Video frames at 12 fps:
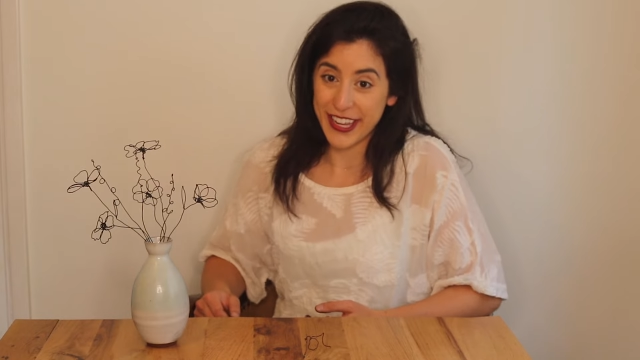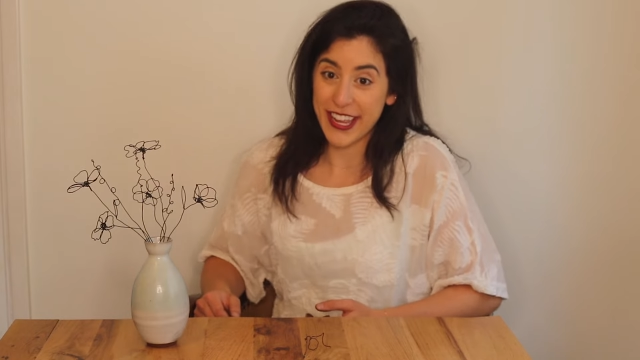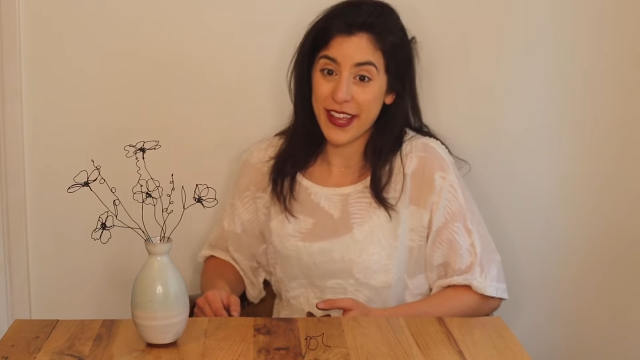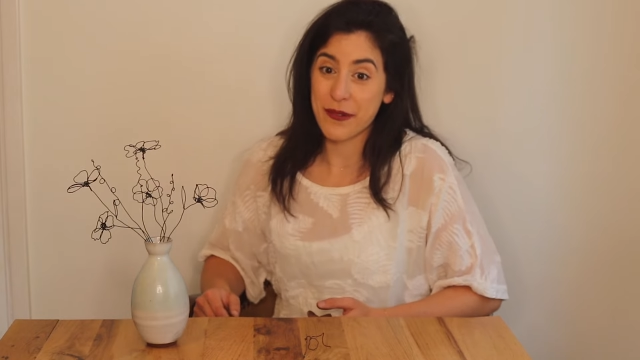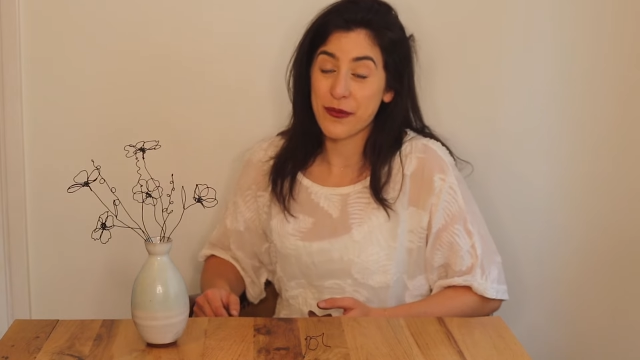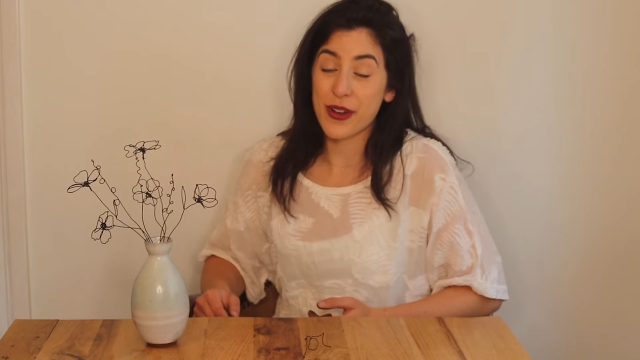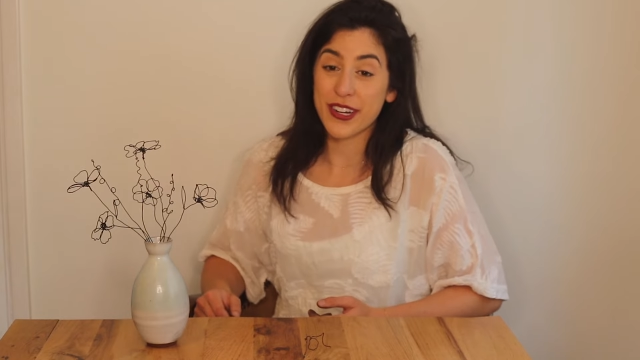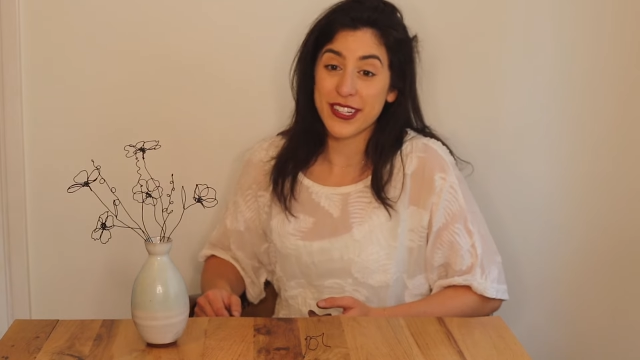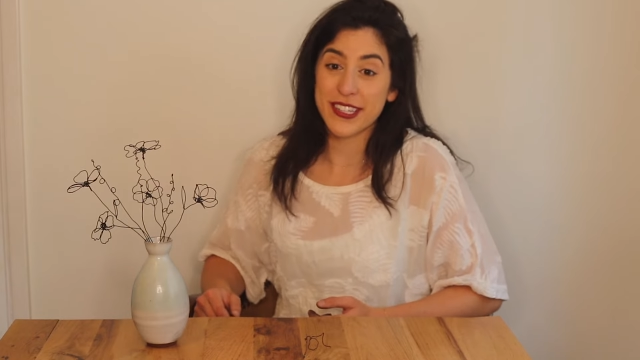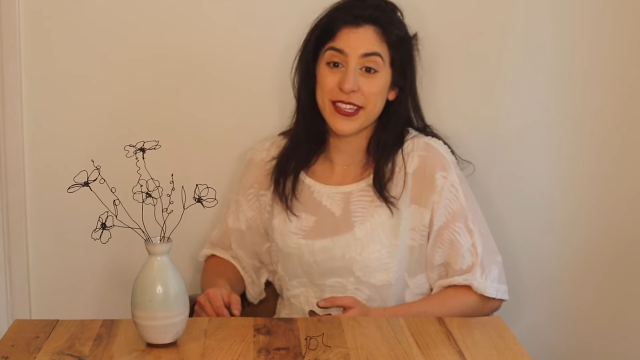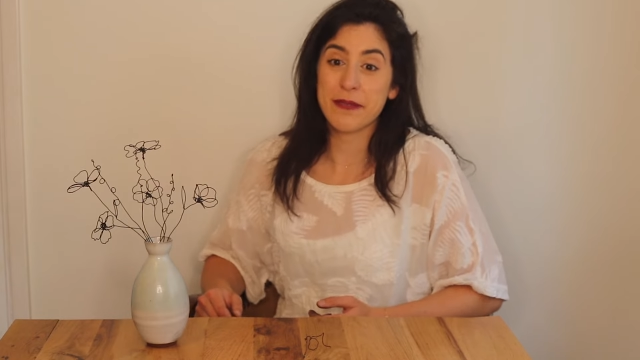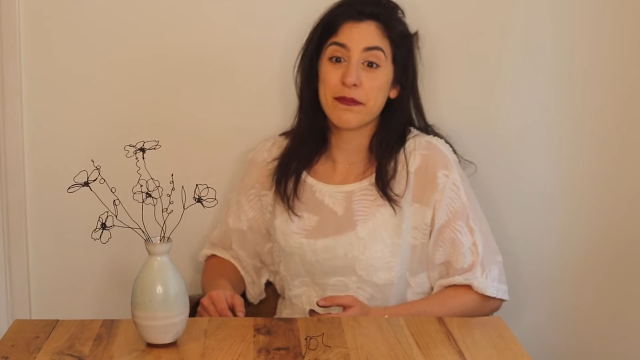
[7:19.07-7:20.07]
and want to
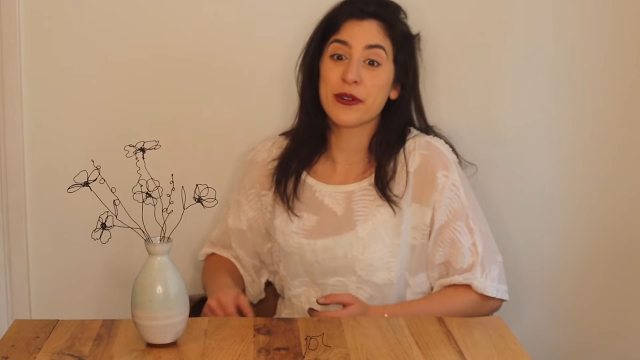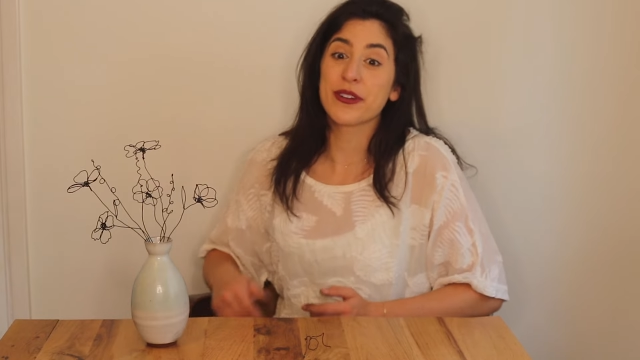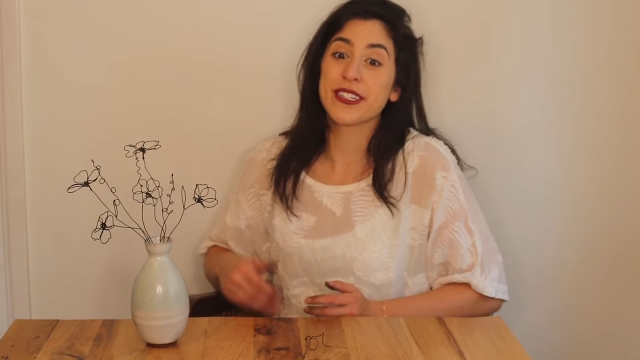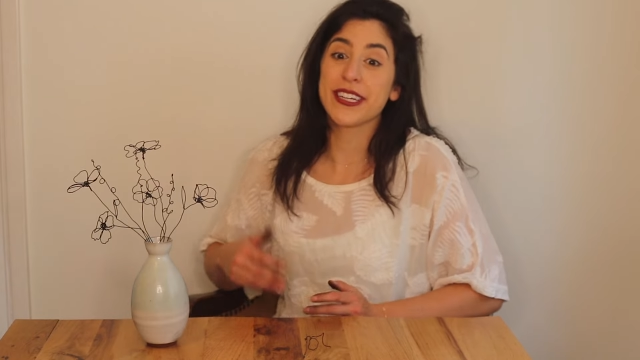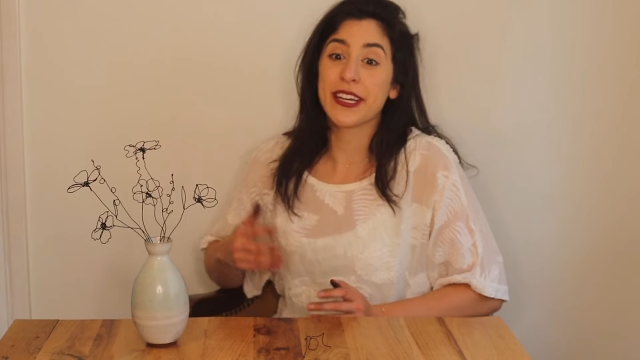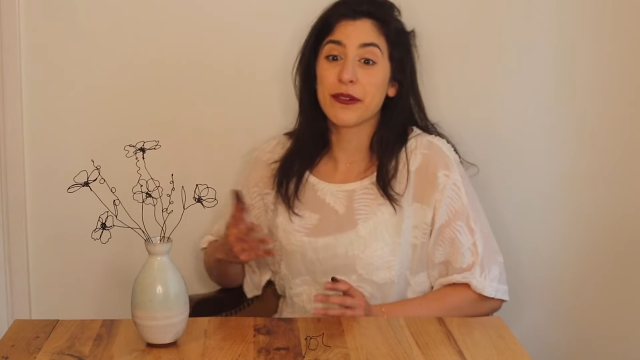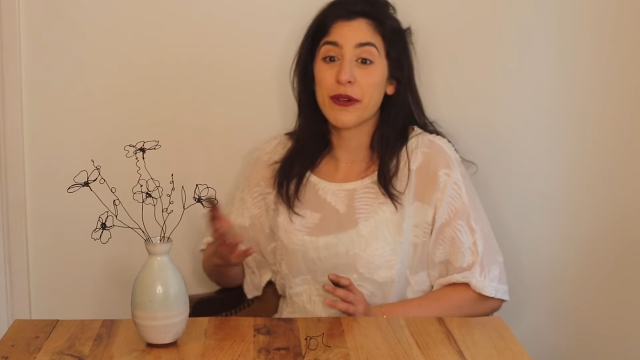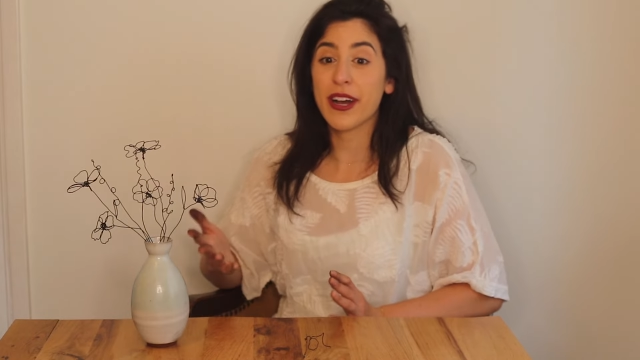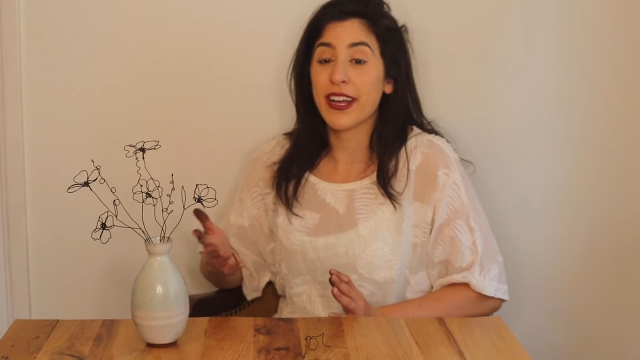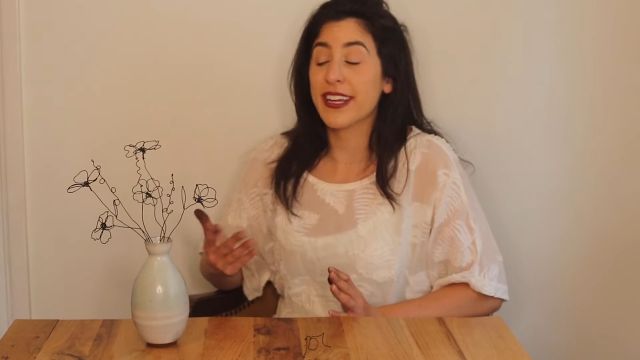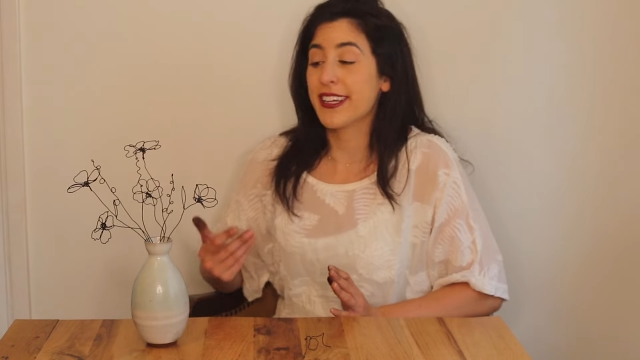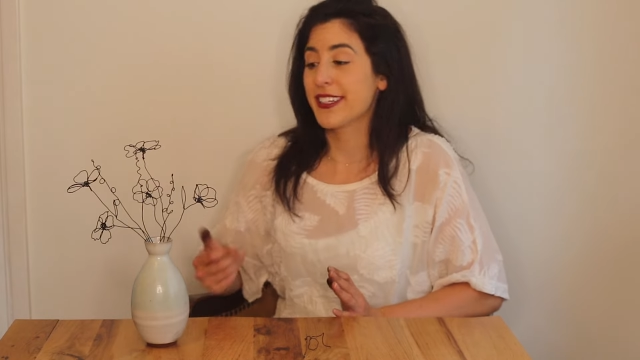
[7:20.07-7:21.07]
see more
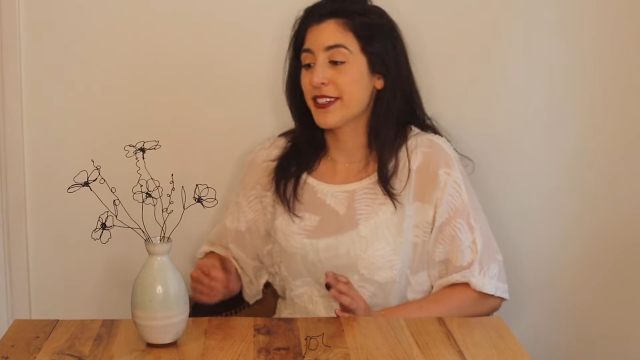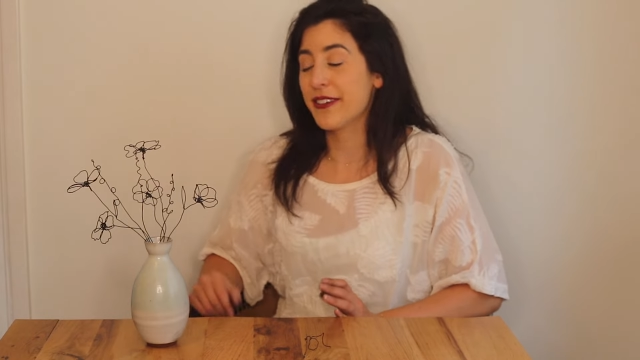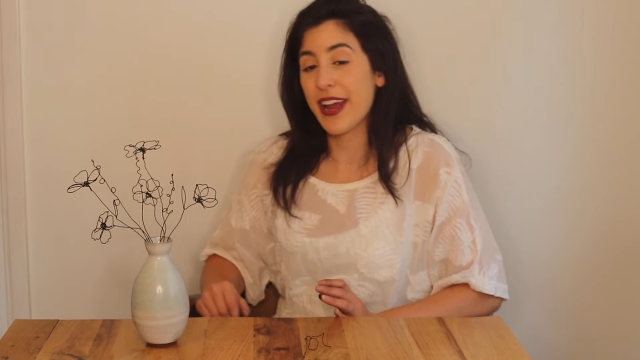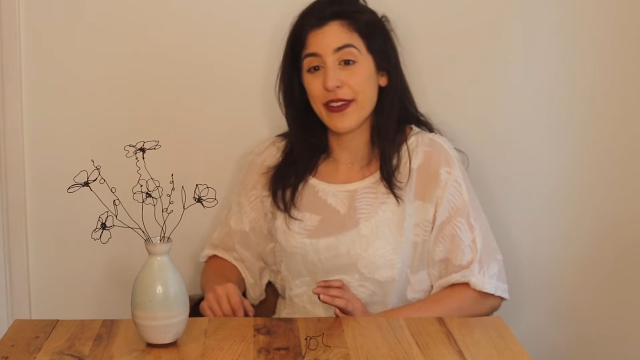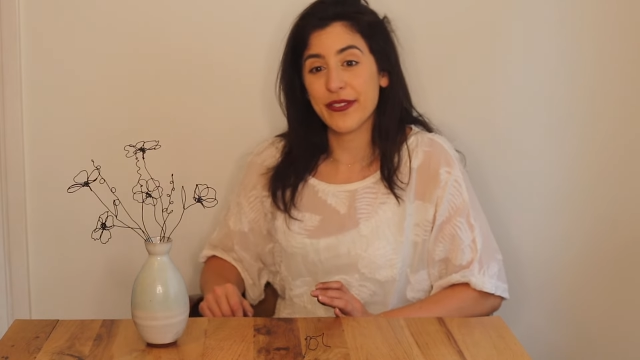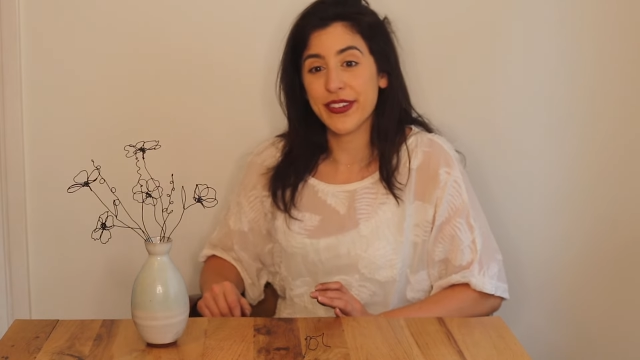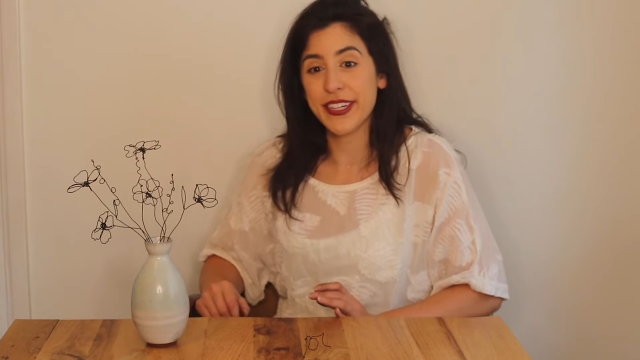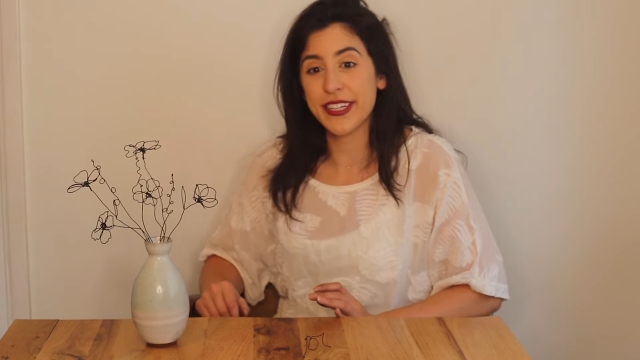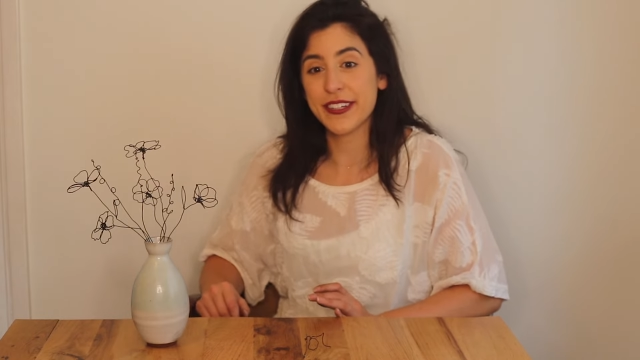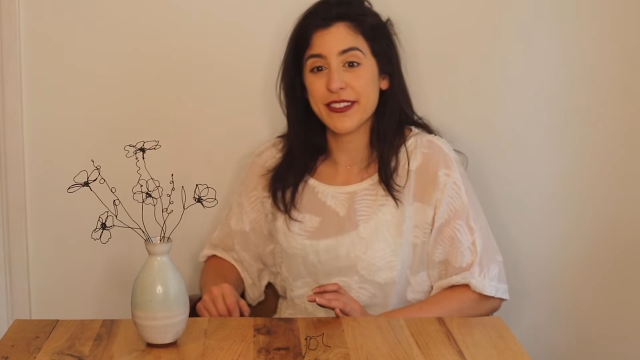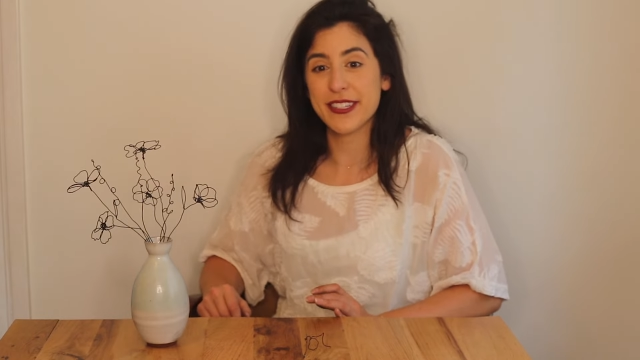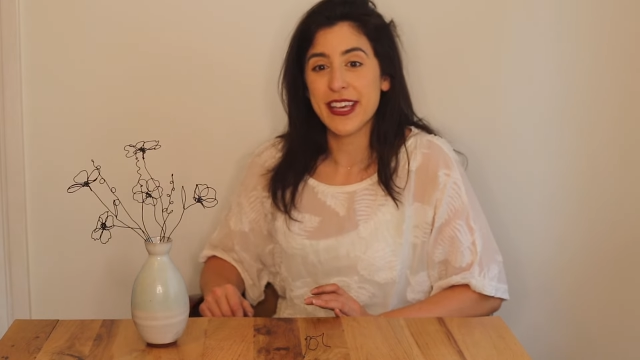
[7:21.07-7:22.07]
DIY and craft
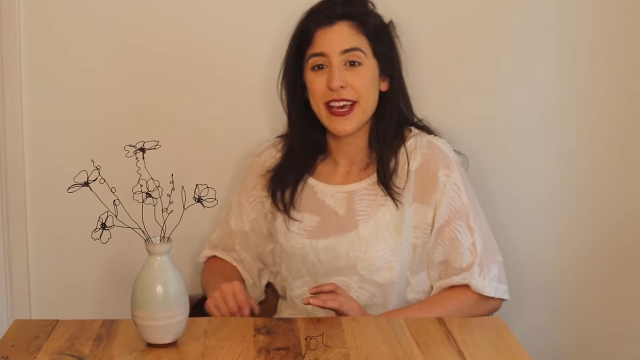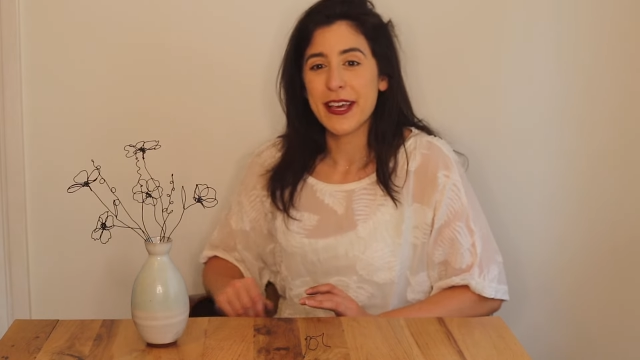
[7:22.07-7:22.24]
videos,